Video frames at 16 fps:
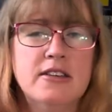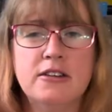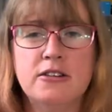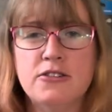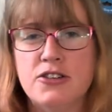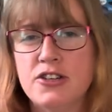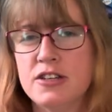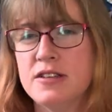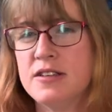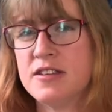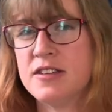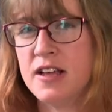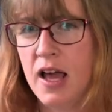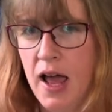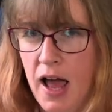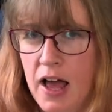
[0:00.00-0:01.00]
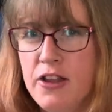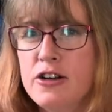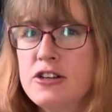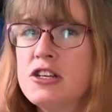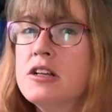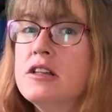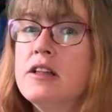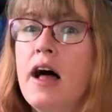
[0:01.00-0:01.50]
There's
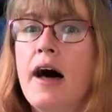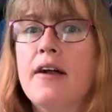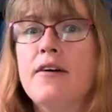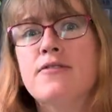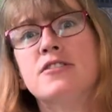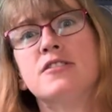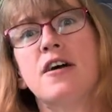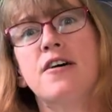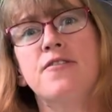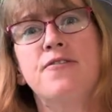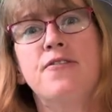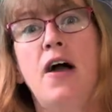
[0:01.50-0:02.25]
a lot of stuff.